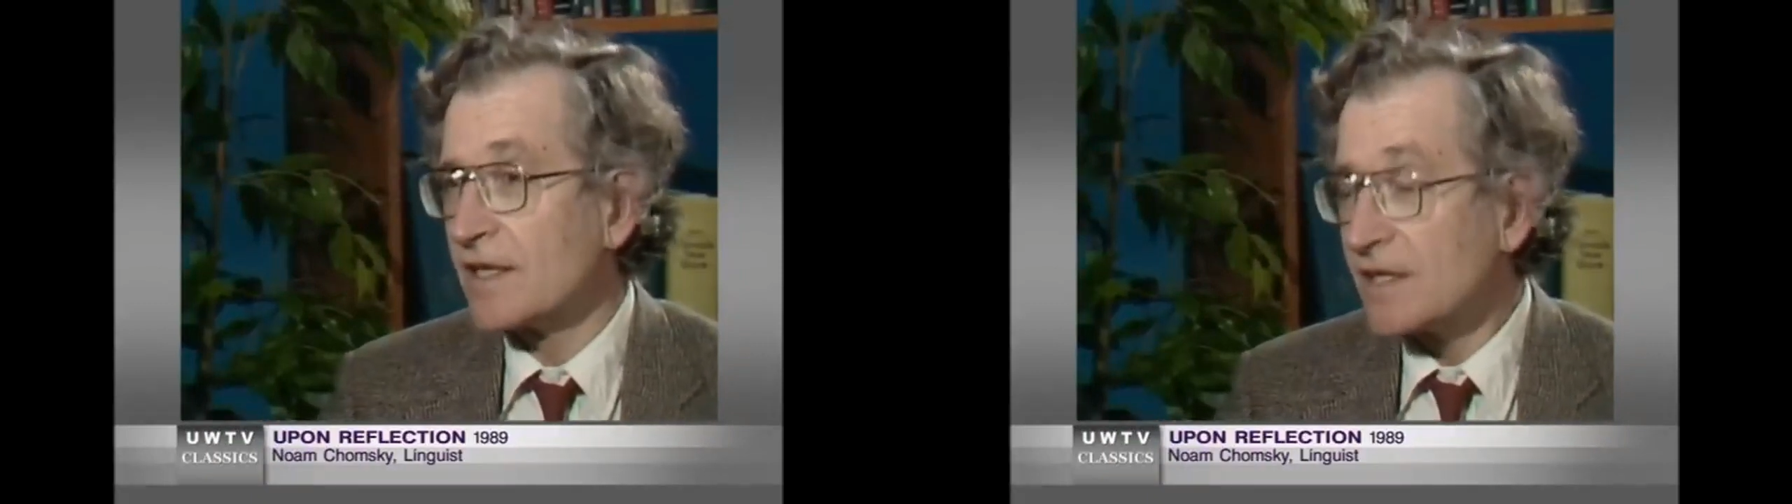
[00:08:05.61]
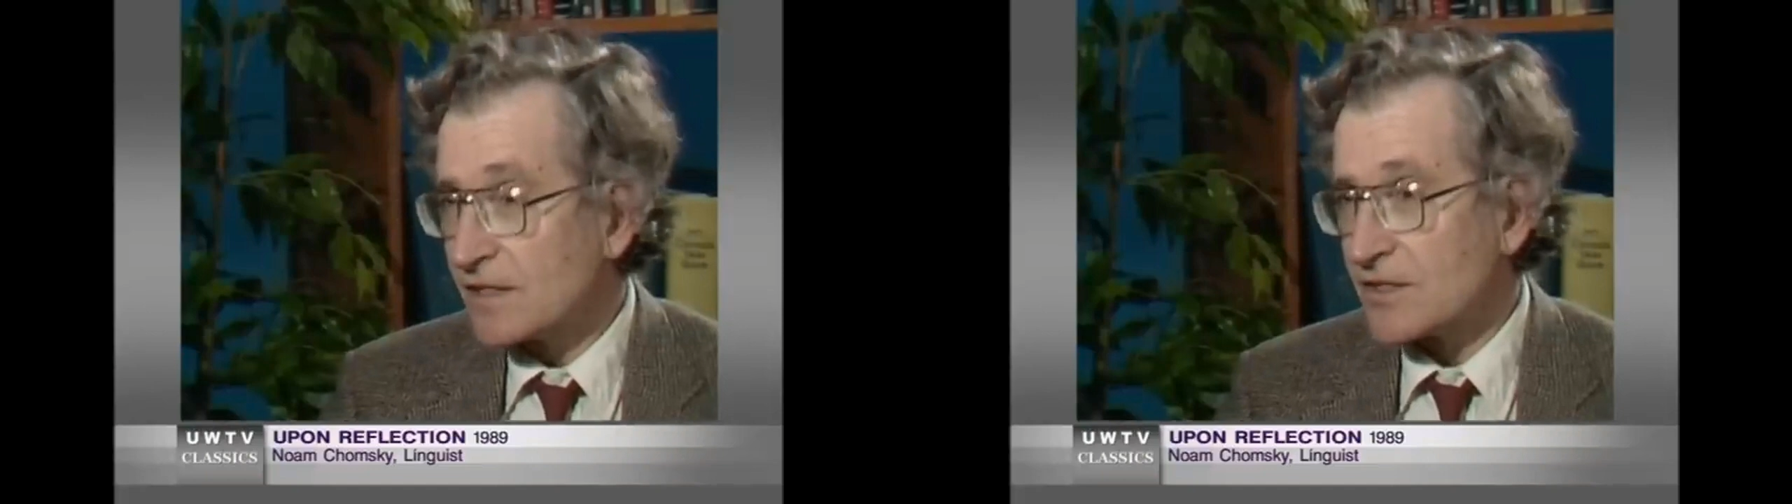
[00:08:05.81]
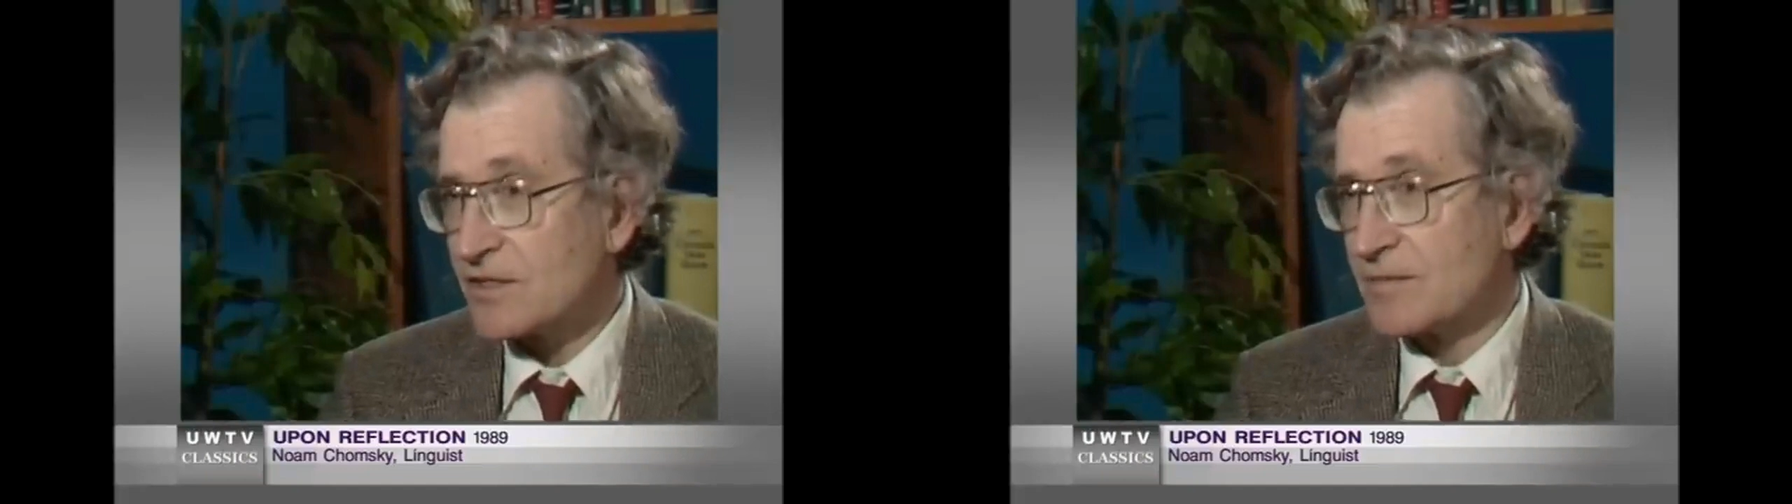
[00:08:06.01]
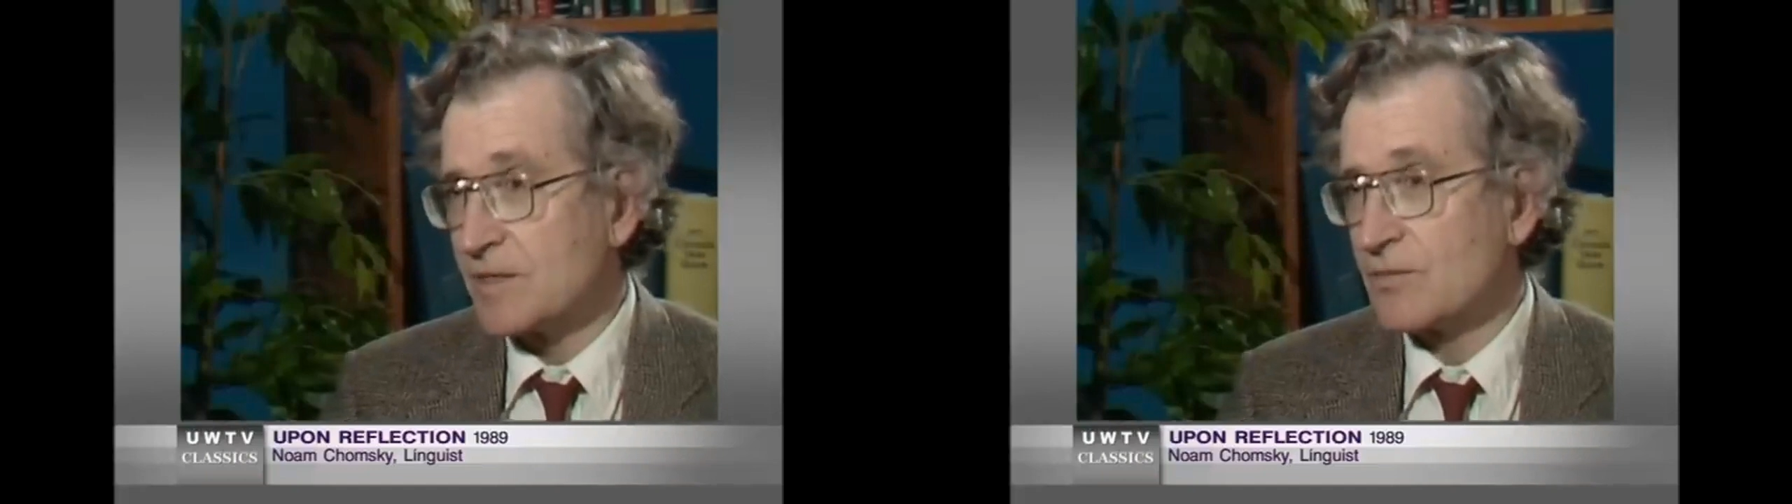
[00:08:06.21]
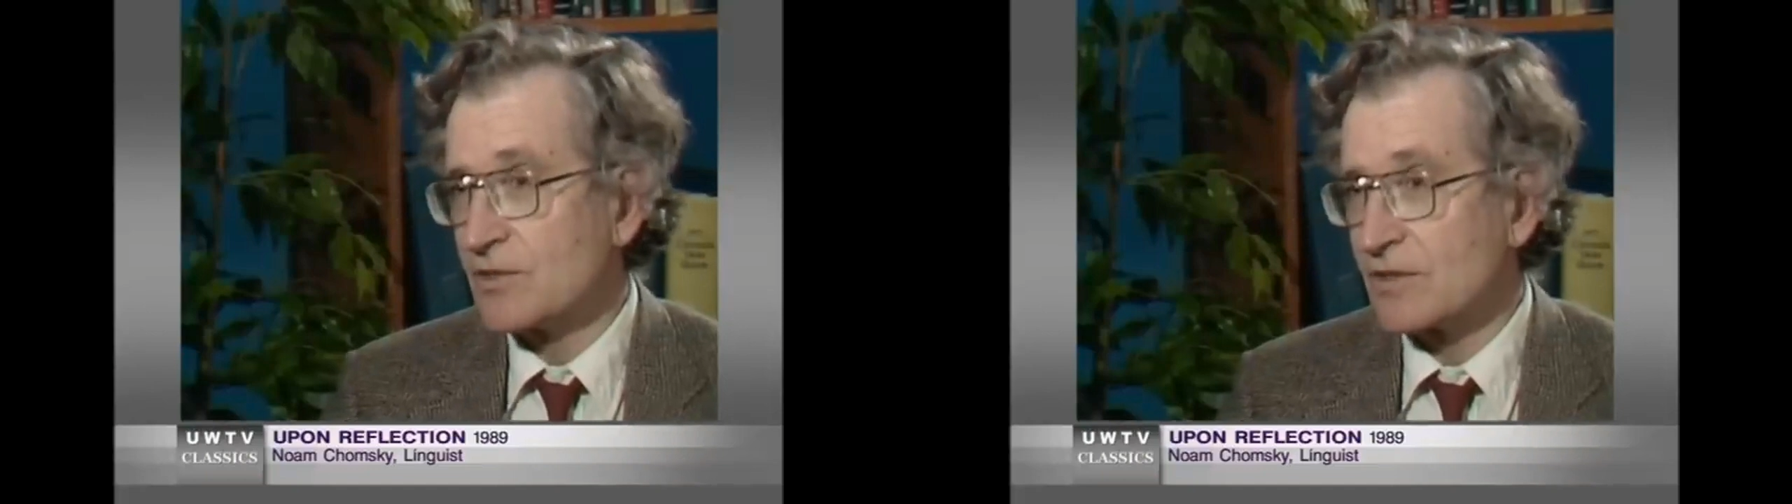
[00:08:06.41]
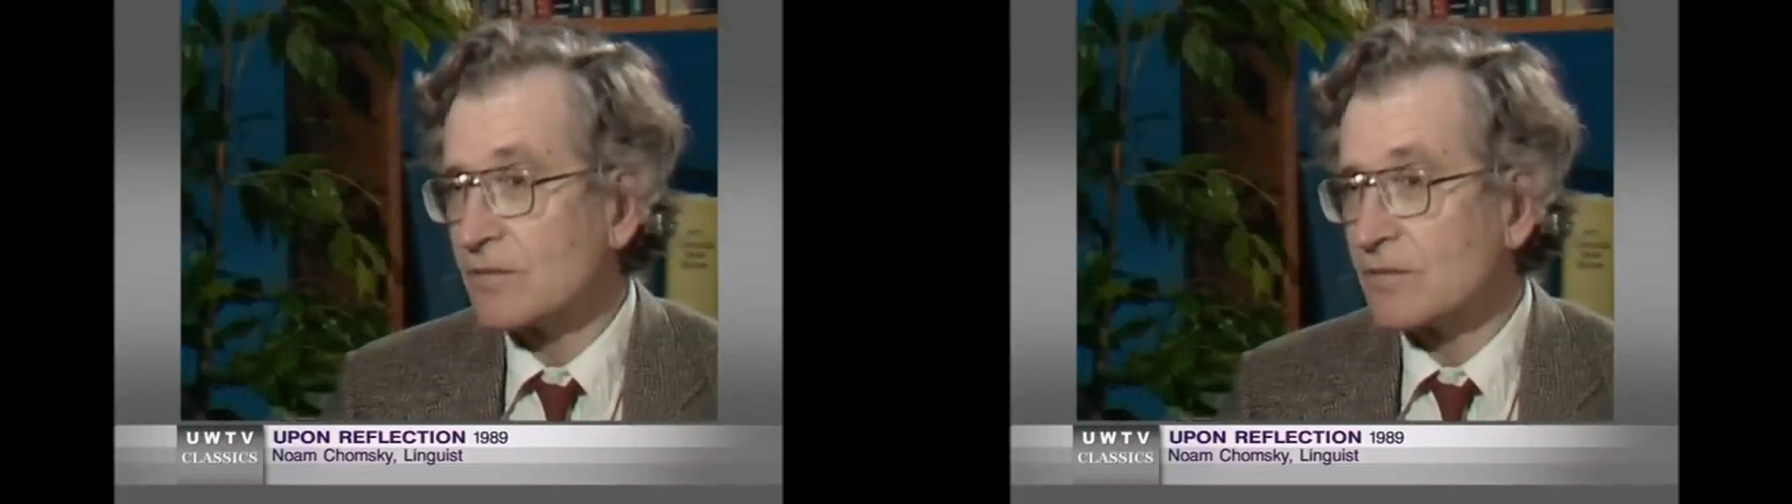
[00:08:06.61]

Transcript: English to be pure,